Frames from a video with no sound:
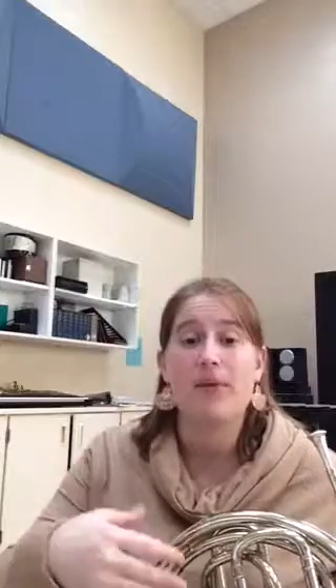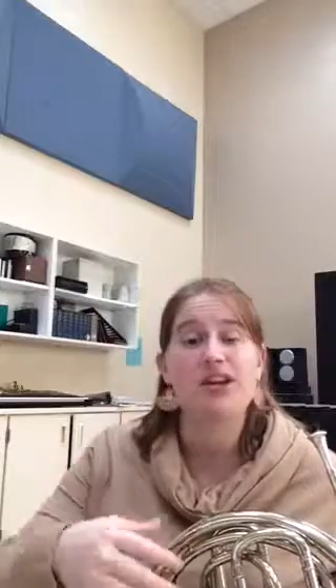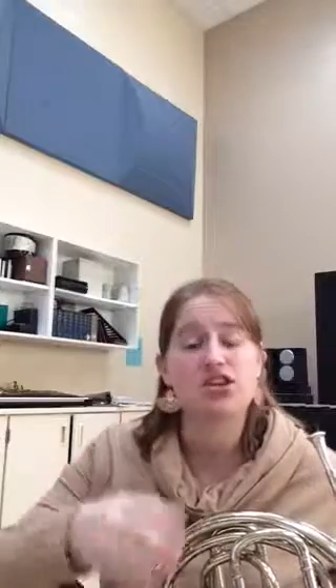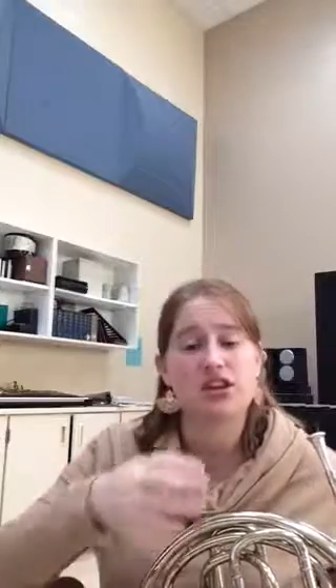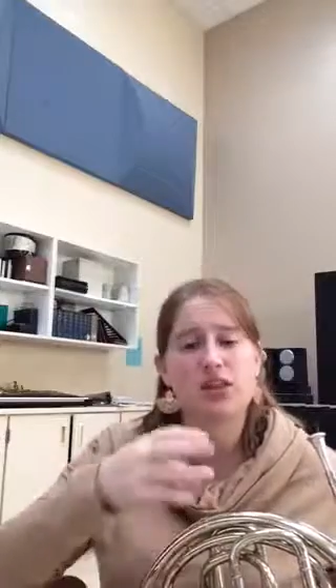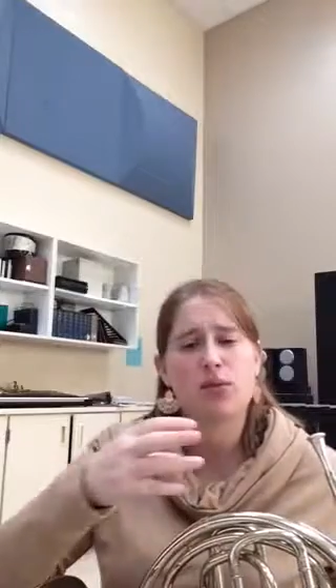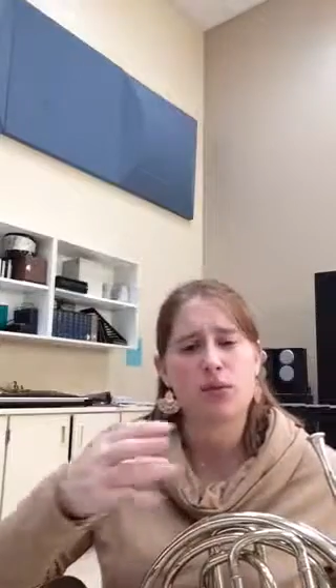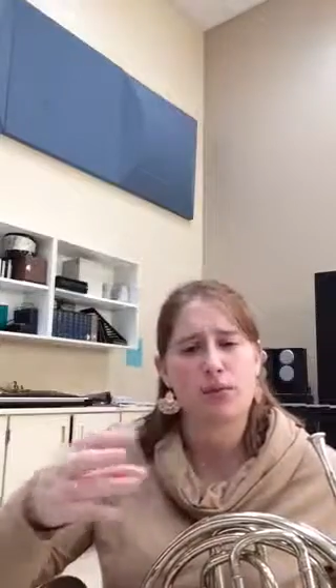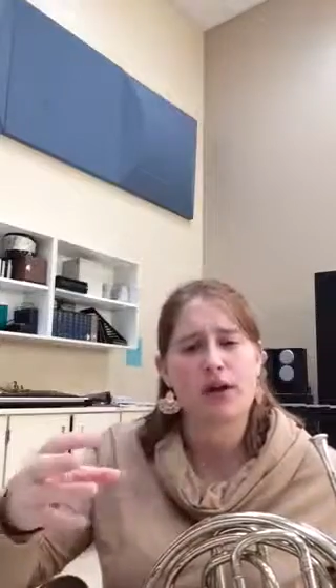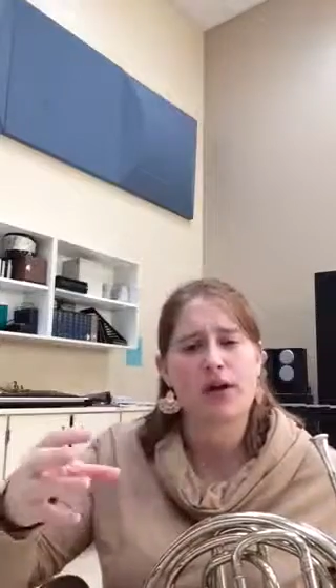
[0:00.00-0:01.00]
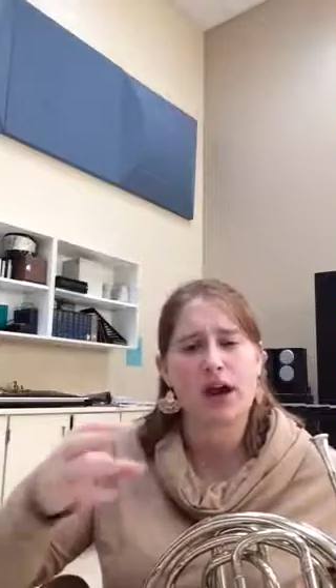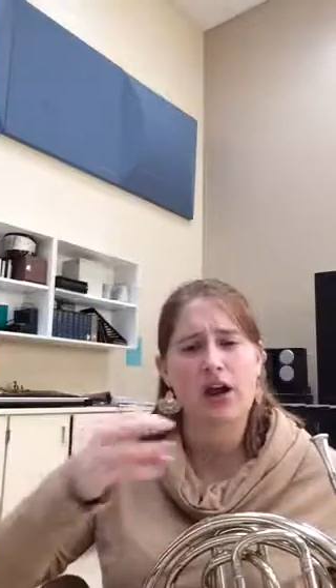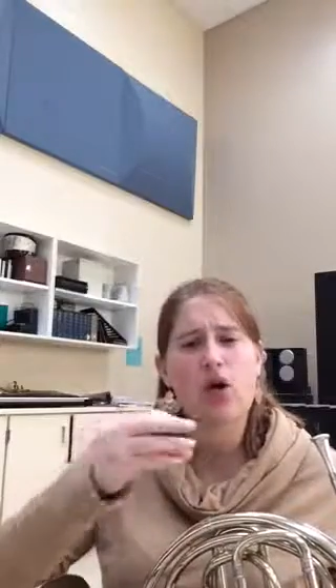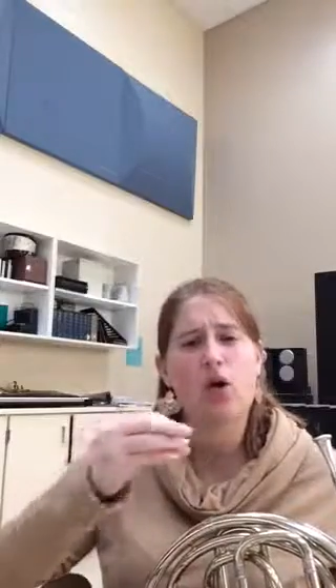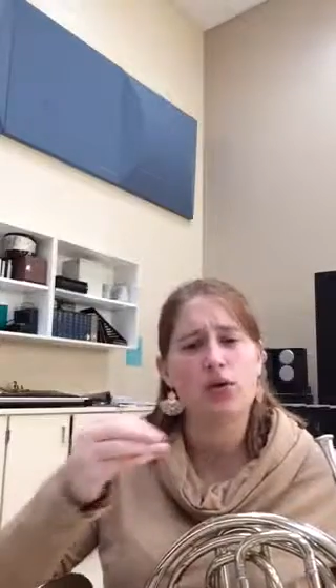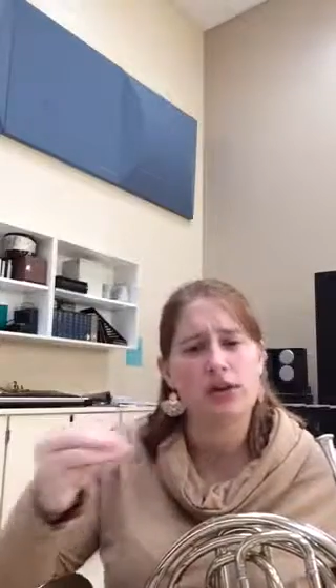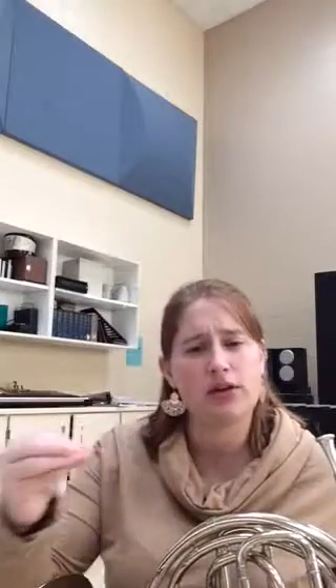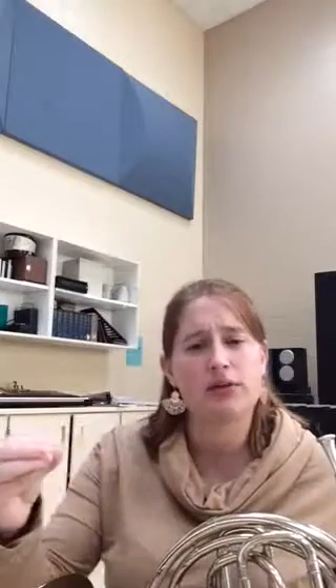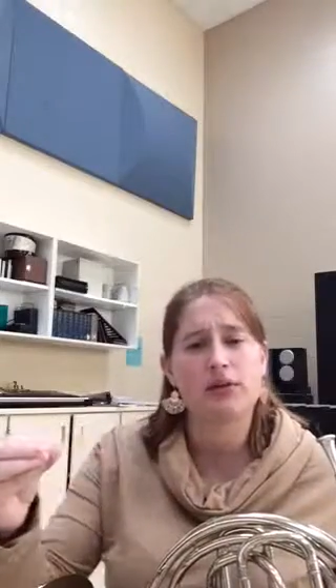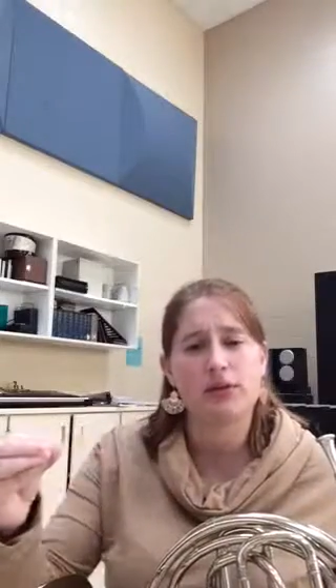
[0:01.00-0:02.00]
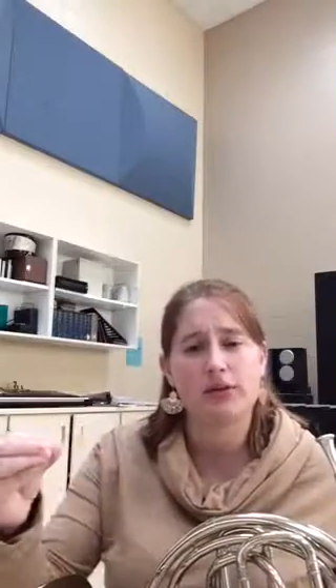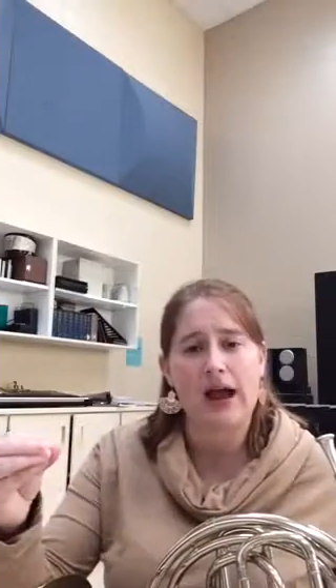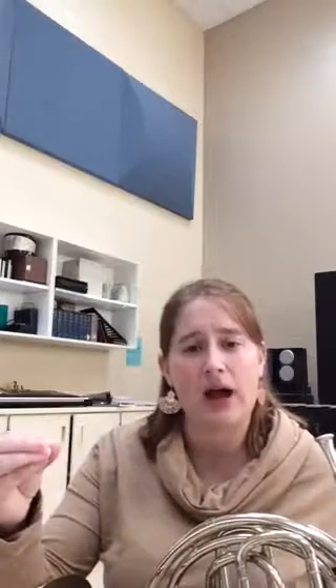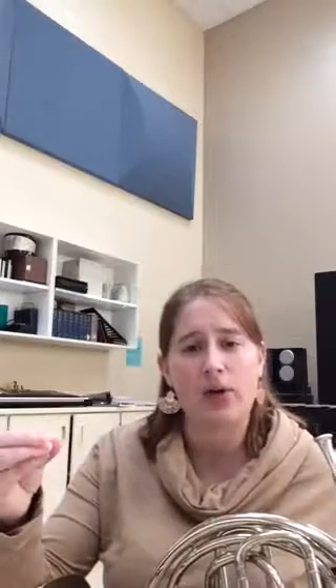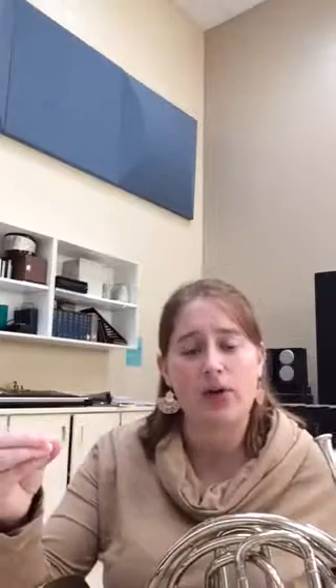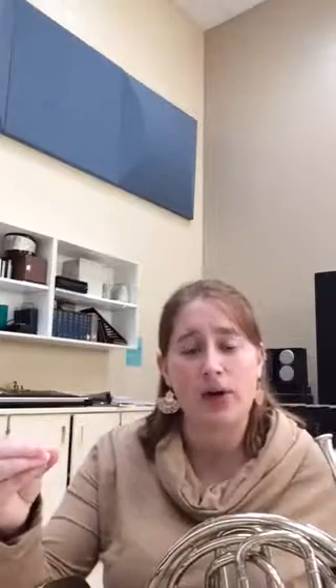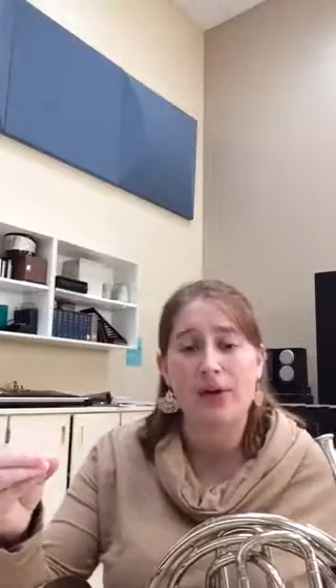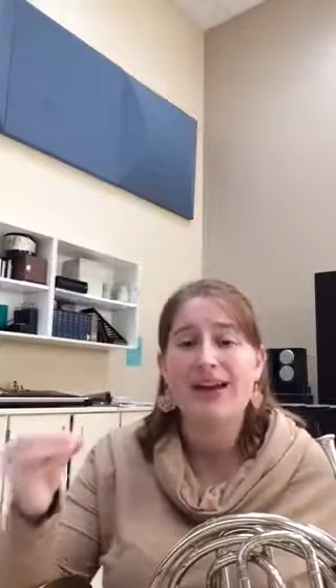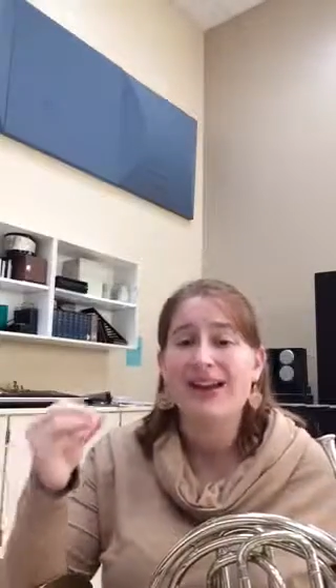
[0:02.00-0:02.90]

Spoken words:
Make sure that we're working on holding those notes out though.